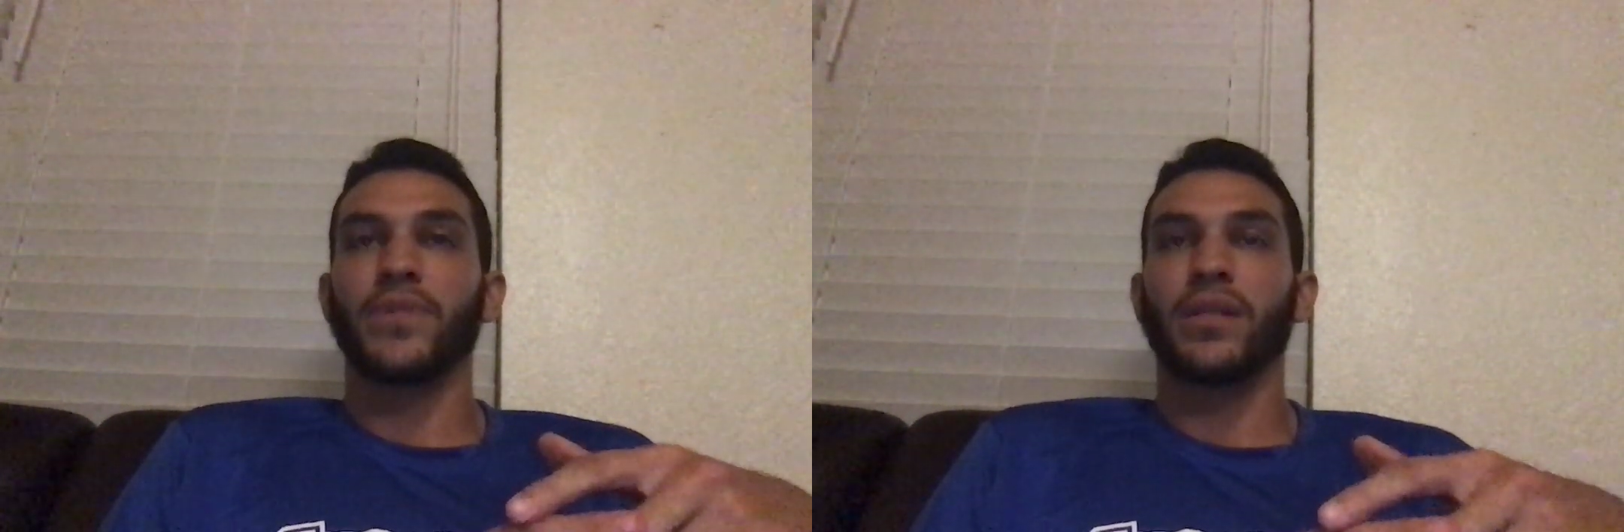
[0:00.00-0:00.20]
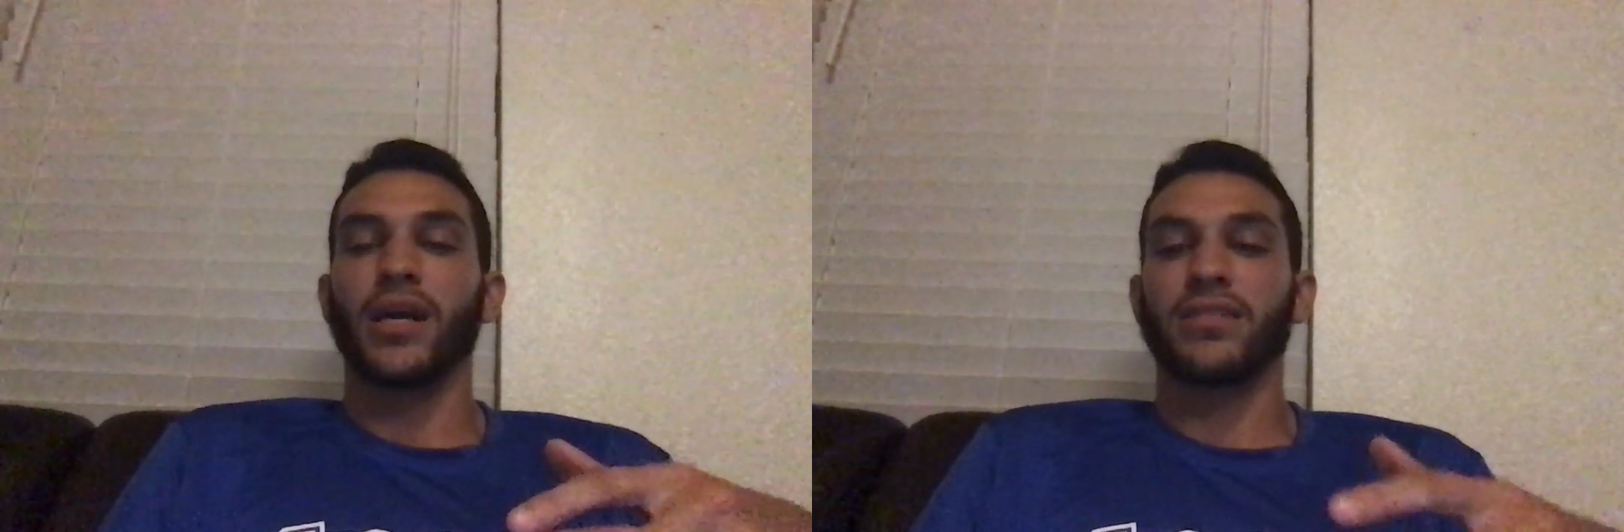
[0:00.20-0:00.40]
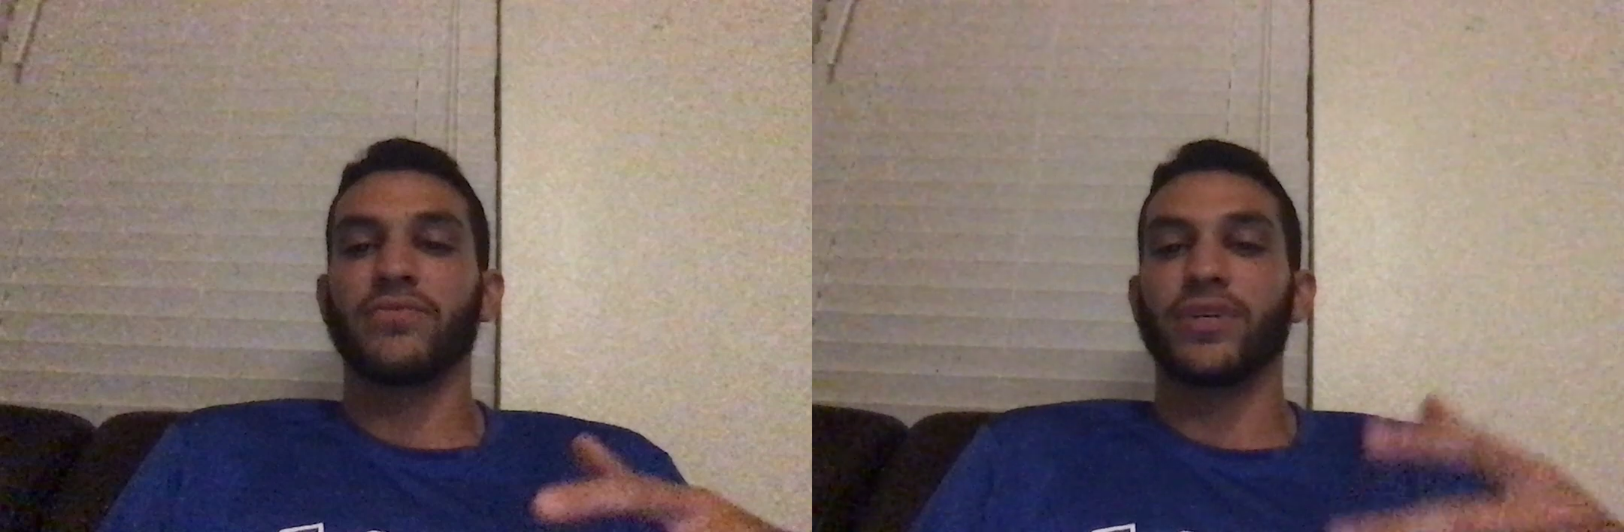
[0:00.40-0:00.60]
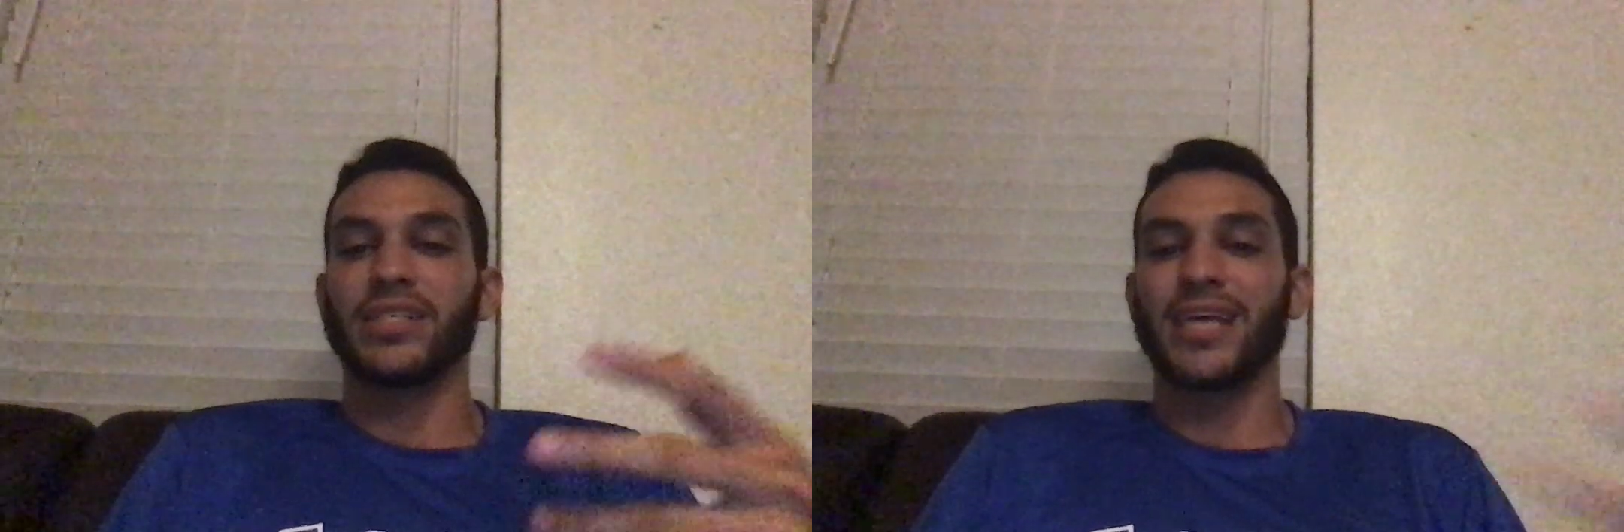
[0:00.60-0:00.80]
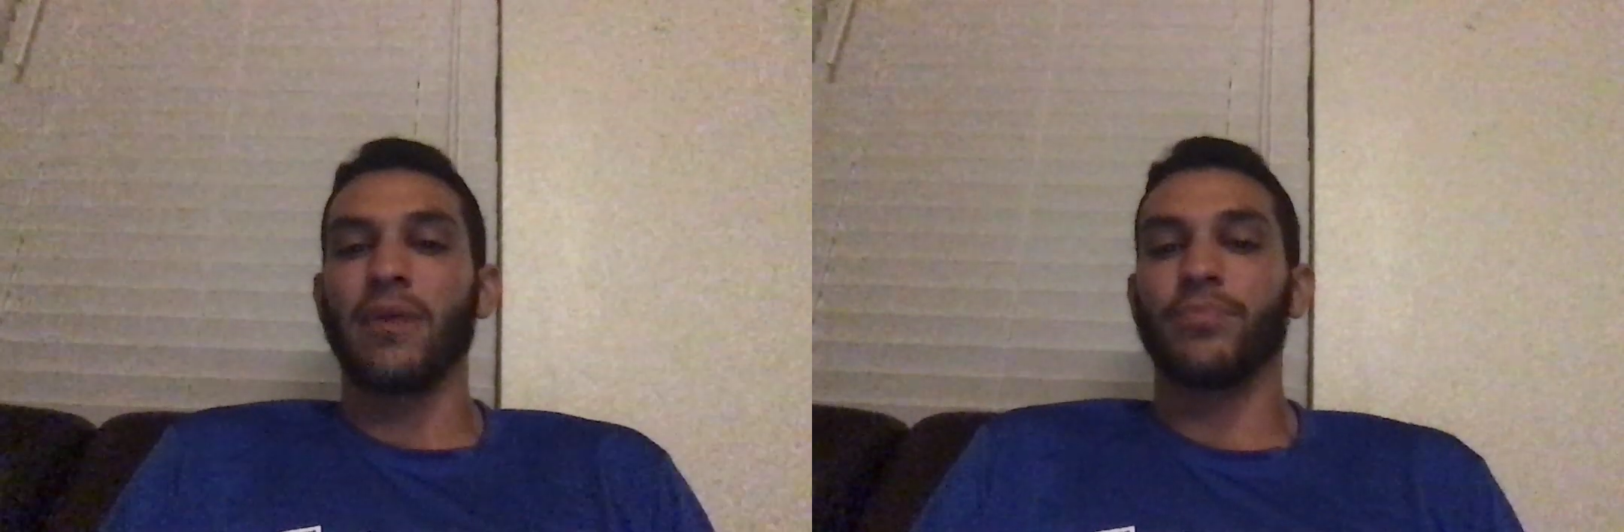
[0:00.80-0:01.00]
lots of
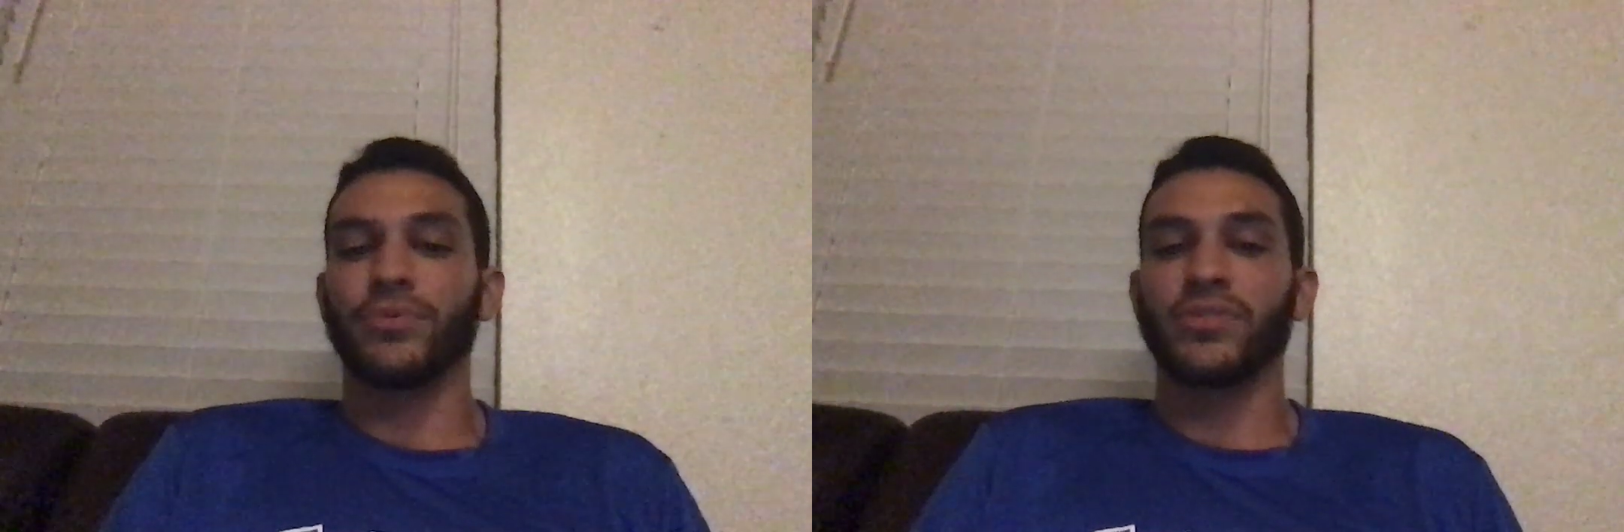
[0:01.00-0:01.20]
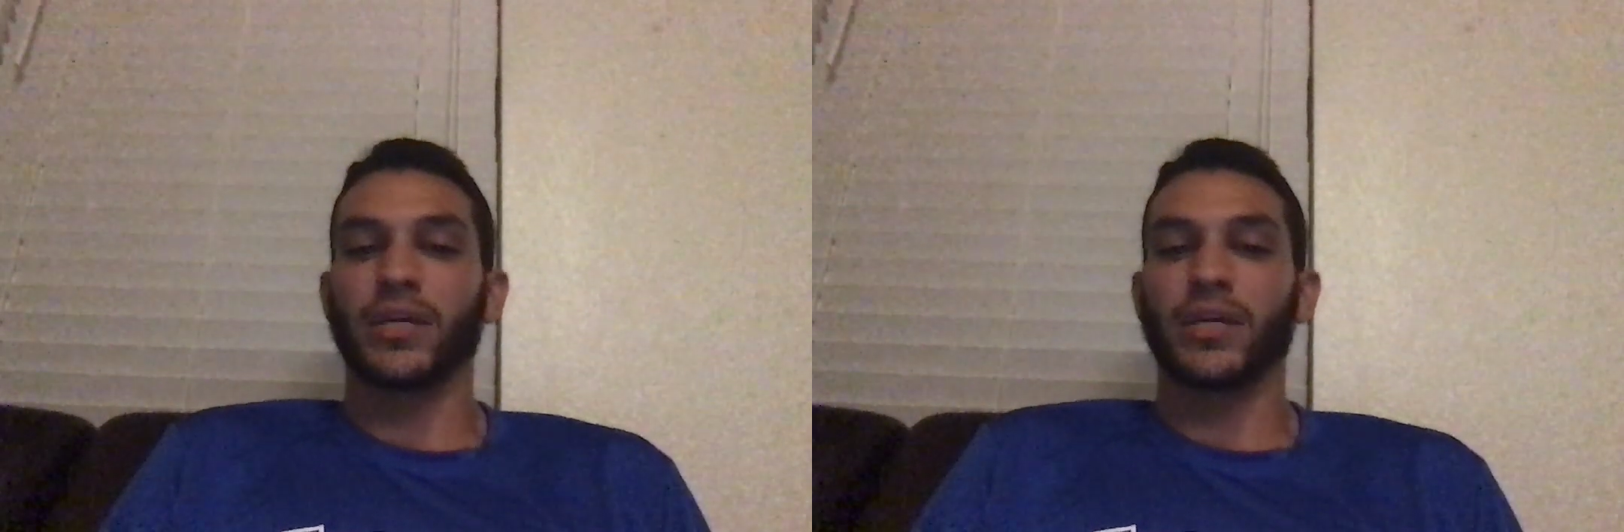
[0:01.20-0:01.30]
examples,